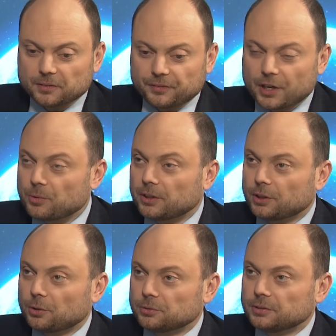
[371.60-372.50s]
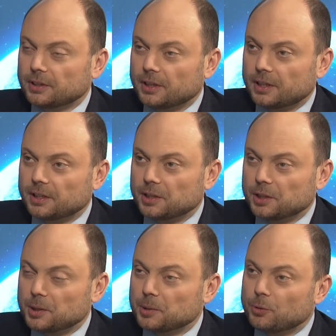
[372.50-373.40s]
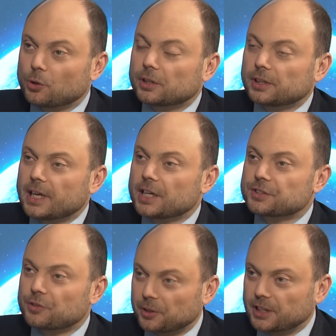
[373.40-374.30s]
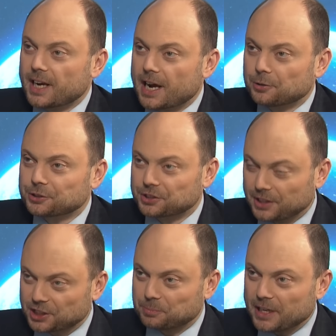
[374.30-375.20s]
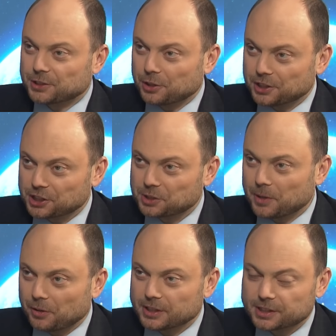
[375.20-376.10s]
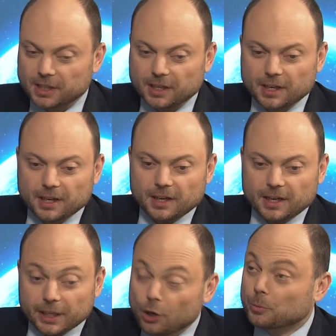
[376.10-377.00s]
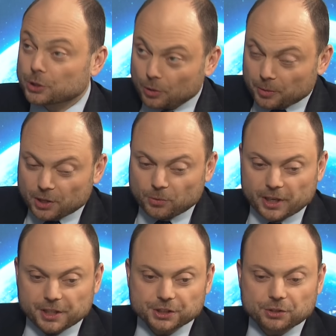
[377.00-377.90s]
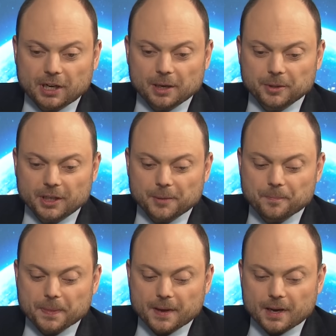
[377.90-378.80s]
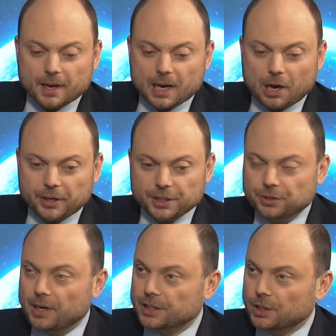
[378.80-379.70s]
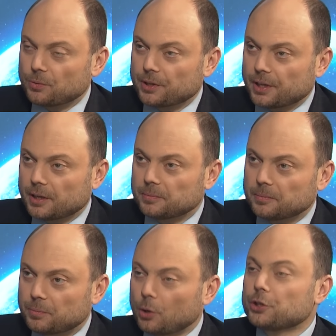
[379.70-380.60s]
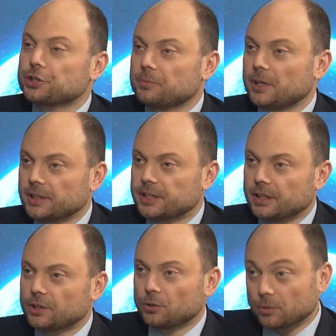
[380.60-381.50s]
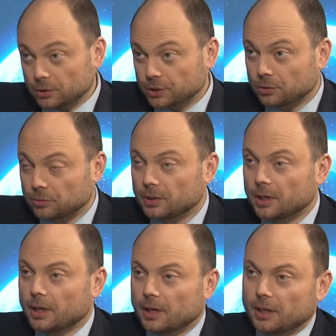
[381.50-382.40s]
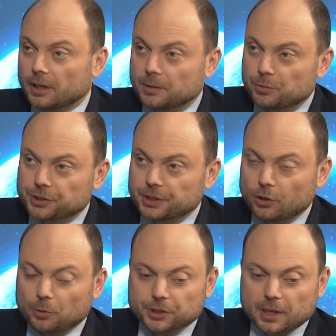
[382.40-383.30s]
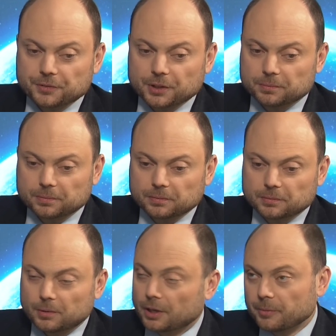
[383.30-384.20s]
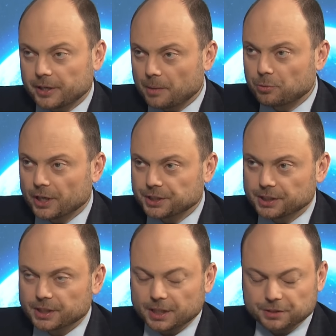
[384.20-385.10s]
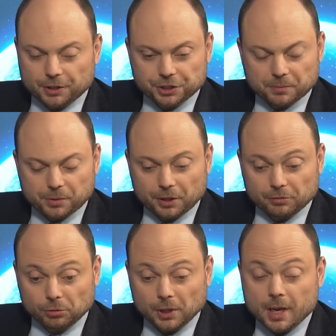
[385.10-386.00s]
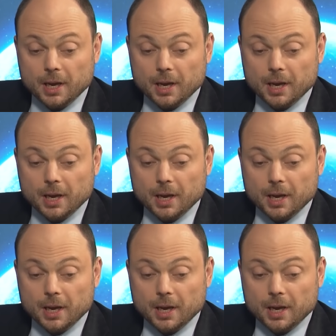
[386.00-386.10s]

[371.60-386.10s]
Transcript: very well-known book, Letters from the Dead House, that's based on his experience in Omsk, where, by the way, he described how he interacted with the Polish nobility, who were also imprisoned in Omsk after one of the many uprisings against Russian imperial rule.